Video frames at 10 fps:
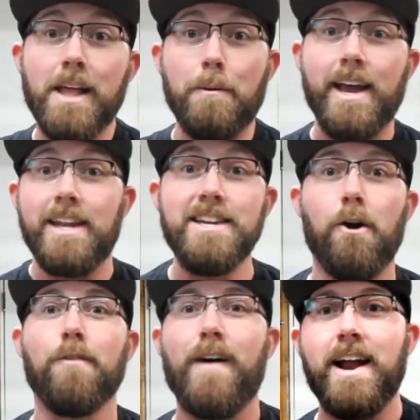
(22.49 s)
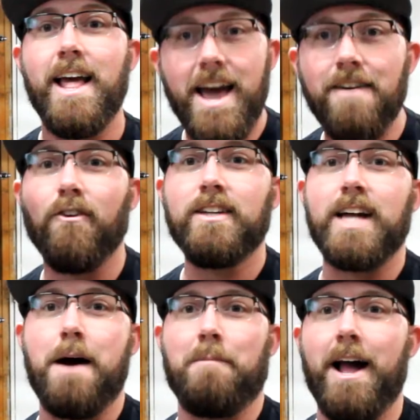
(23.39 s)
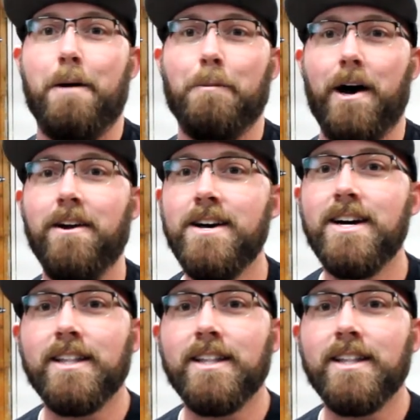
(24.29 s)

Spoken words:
That way you get notified every time I upload.